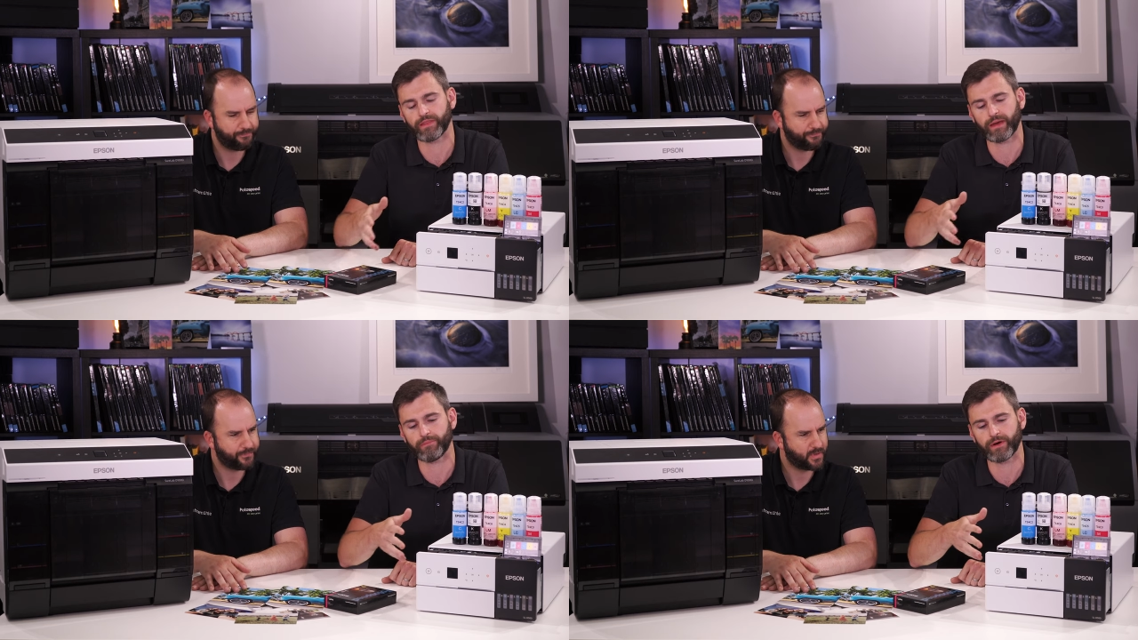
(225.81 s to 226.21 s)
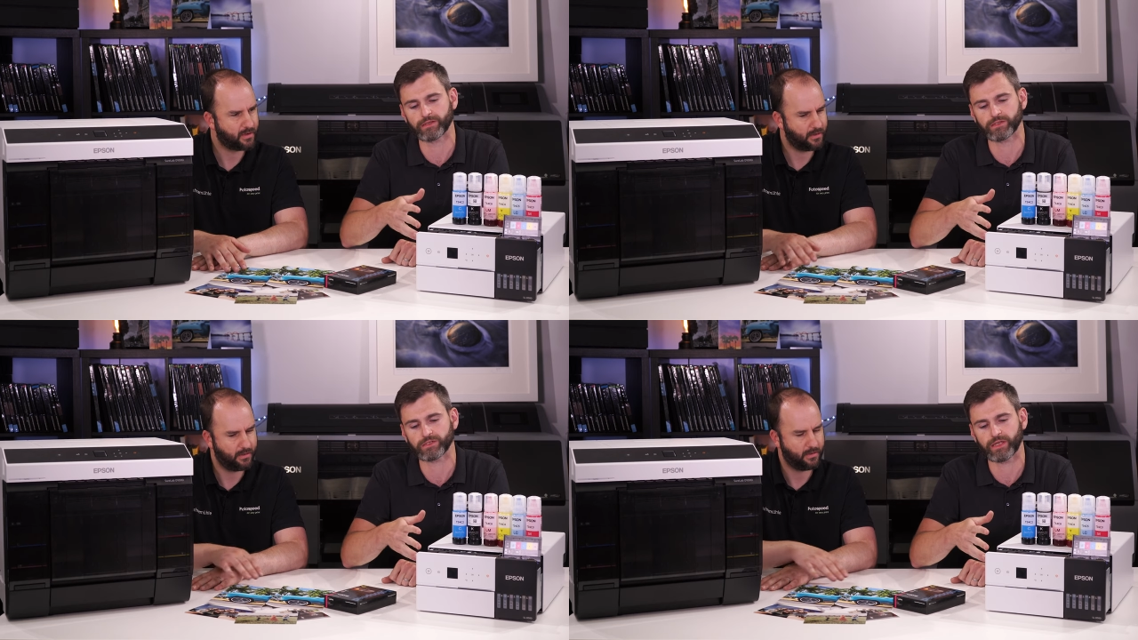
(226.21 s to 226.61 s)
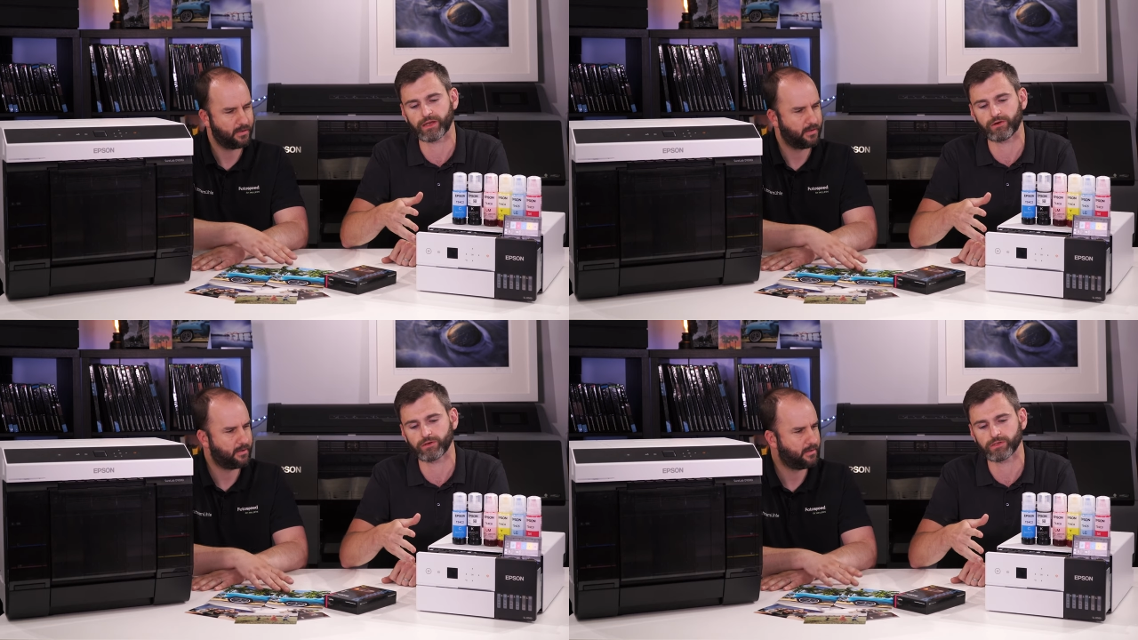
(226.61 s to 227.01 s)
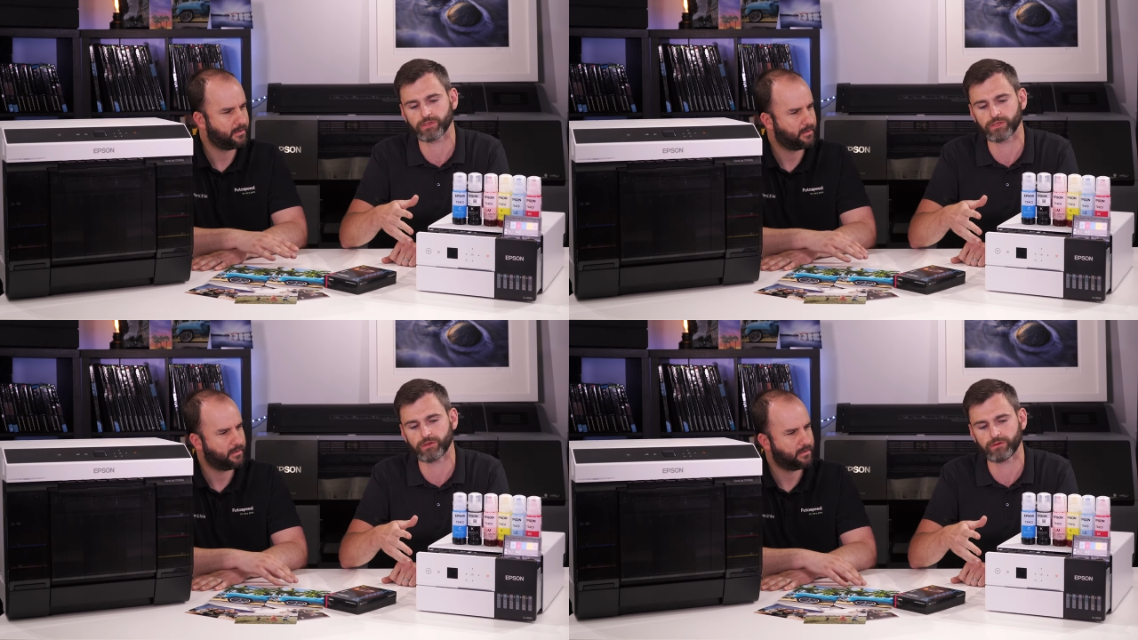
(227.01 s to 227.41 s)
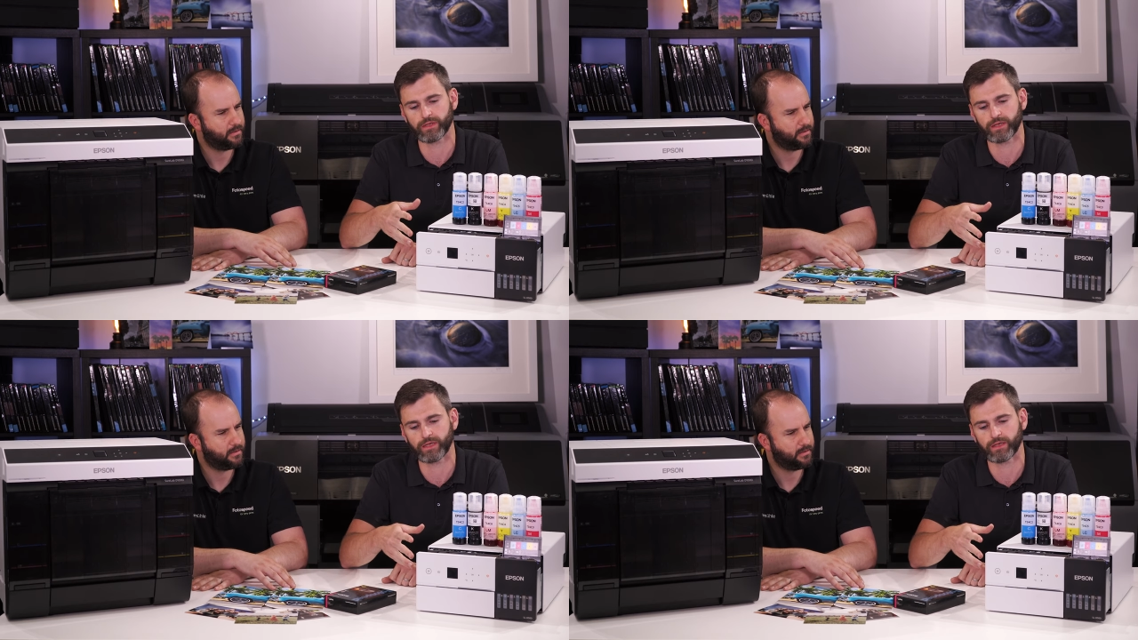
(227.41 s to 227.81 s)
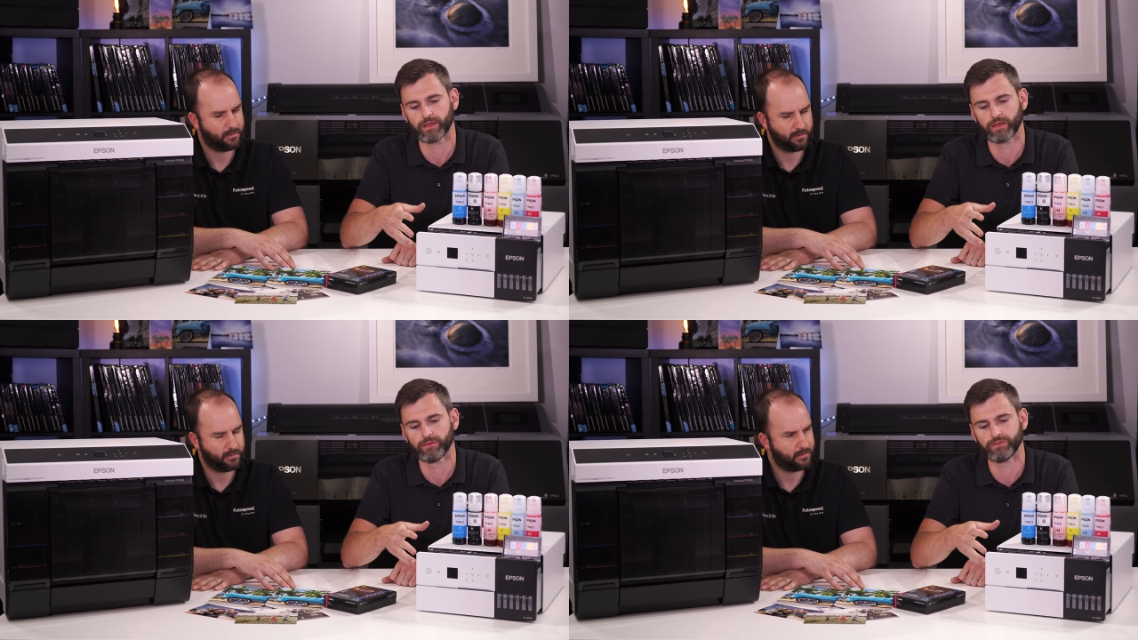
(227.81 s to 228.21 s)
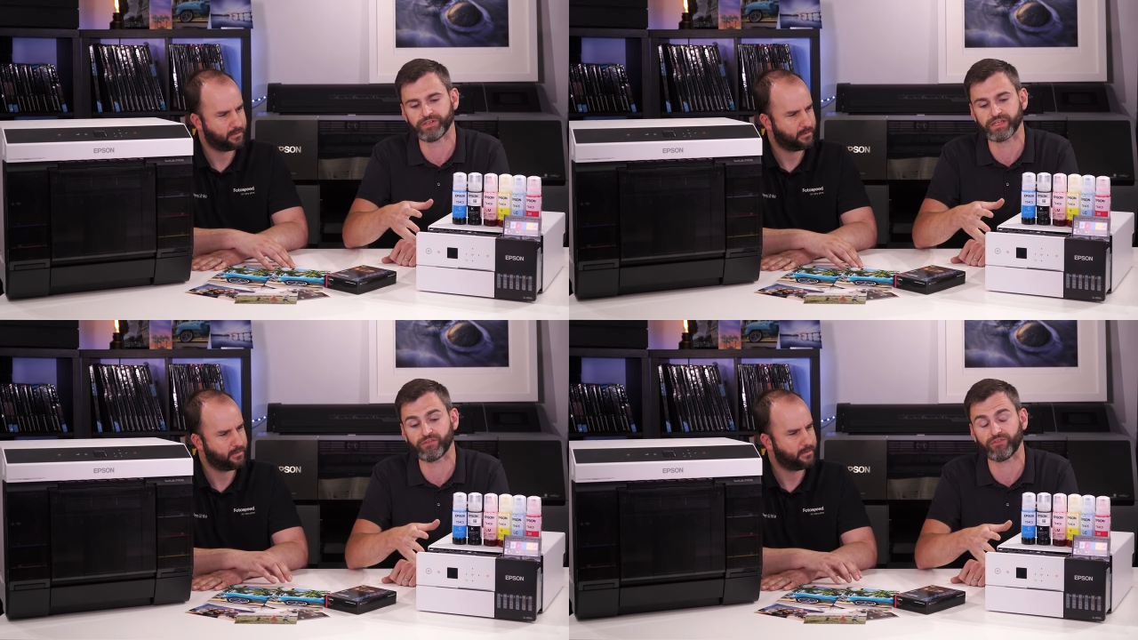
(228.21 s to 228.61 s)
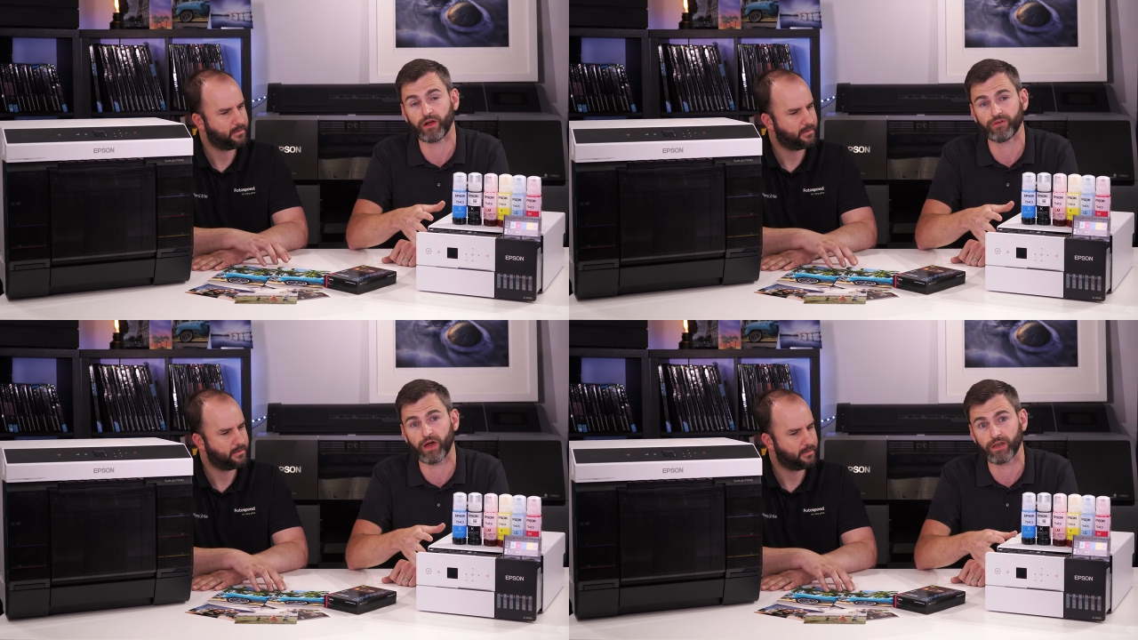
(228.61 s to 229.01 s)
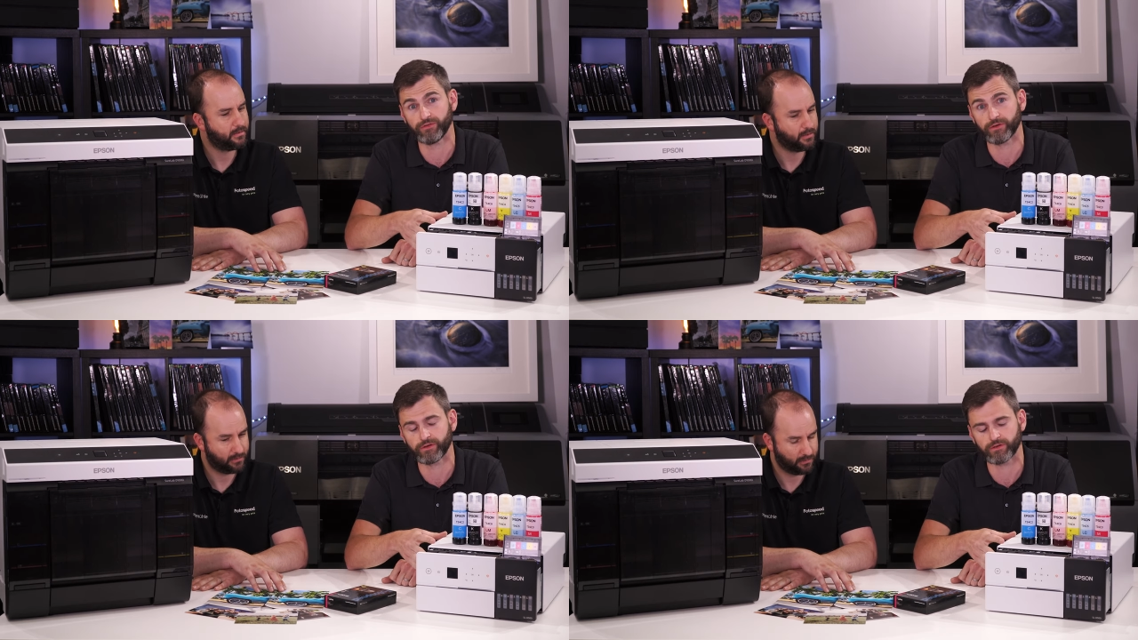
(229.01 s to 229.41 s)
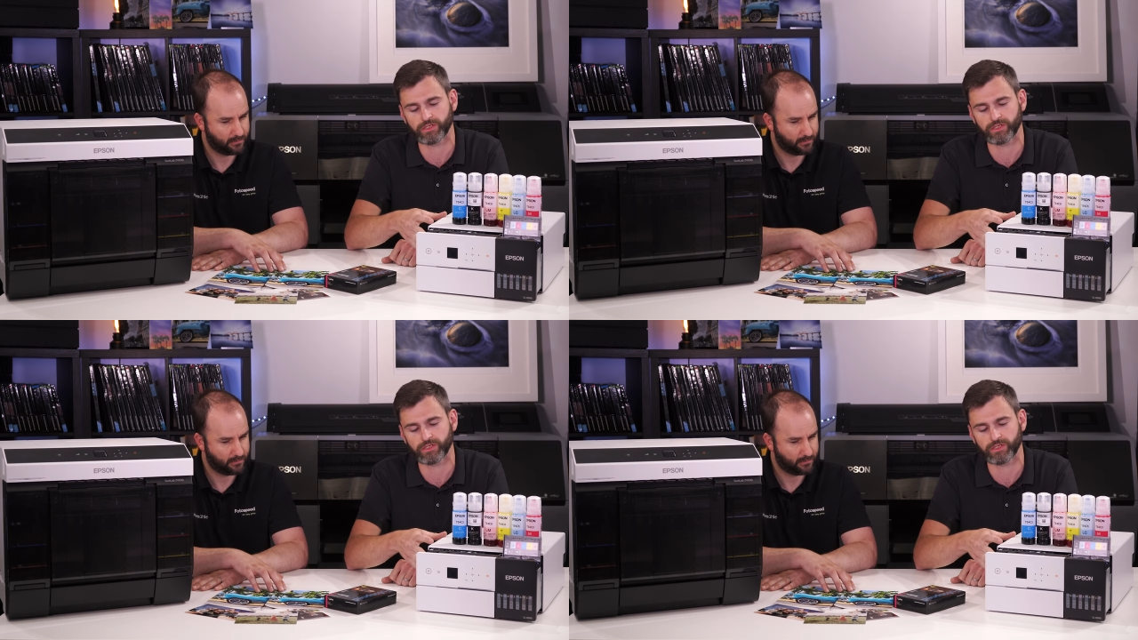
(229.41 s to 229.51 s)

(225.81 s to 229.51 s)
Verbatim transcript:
Speaker 1: And that brings us then across to the, the D500.